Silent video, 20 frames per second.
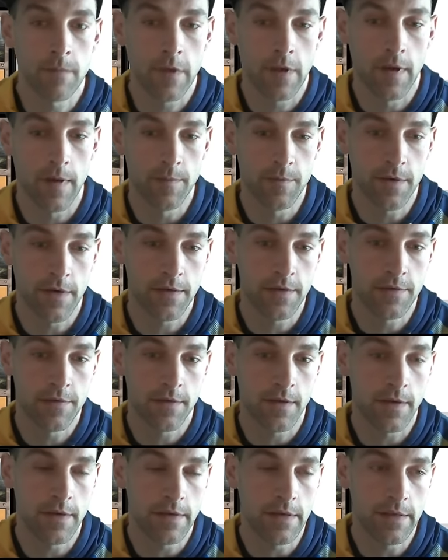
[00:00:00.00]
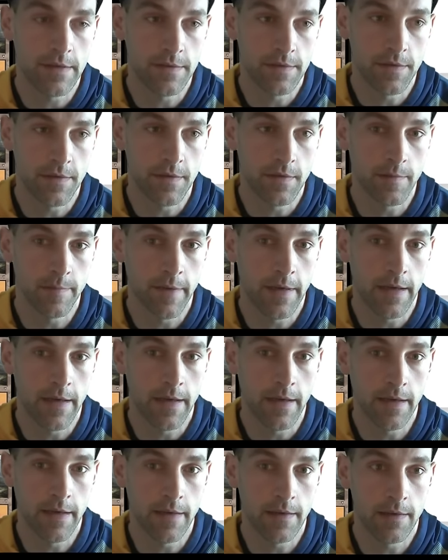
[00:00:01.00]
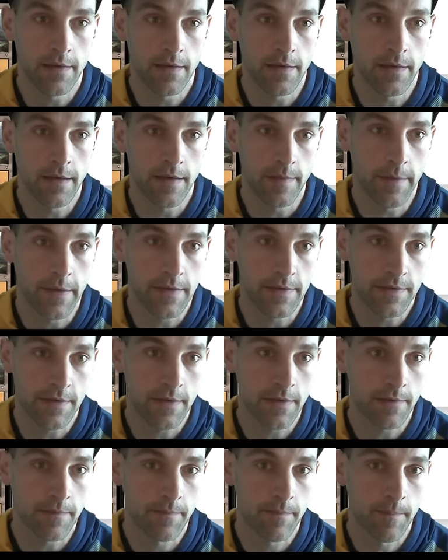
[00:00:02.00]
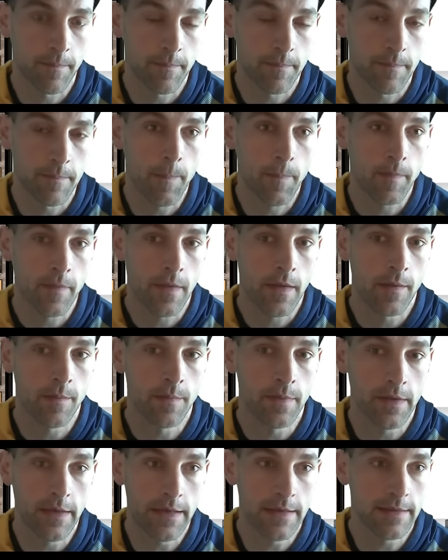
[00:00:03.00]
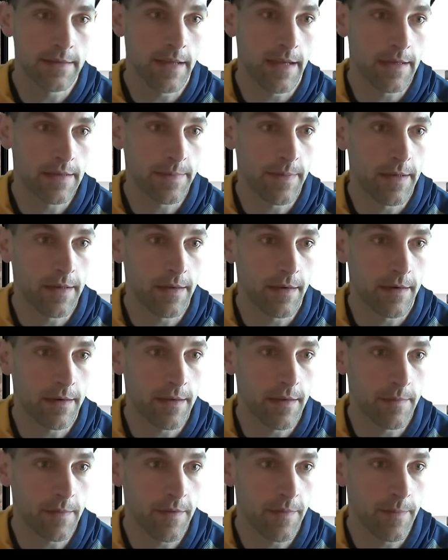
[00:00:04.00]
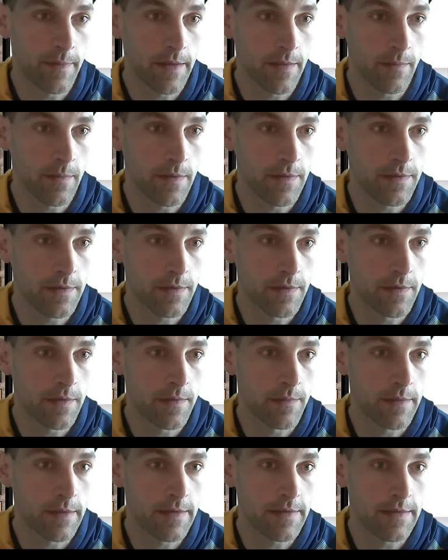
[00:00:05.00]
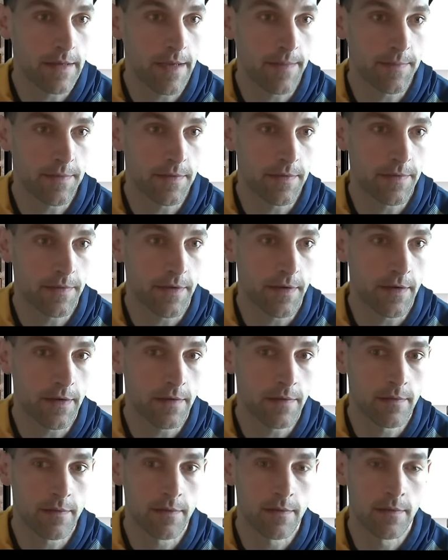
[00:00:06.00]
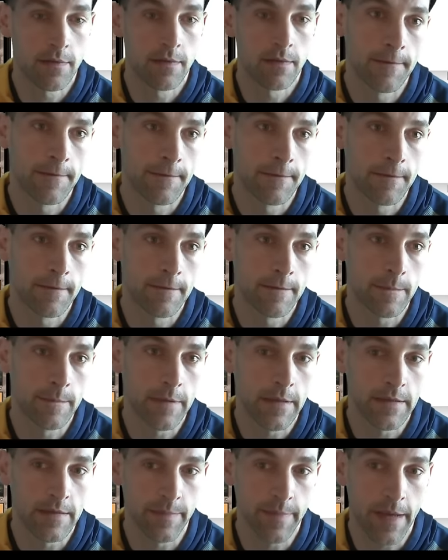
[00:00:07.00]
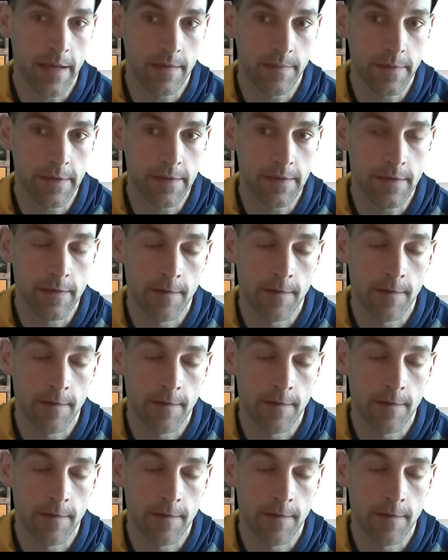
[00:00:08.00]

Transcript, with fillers: I'm trying to draw into my Arcane Answer. Plays an Axebane Guardian. We've played one, two, three snaps so far. Plays the battlement.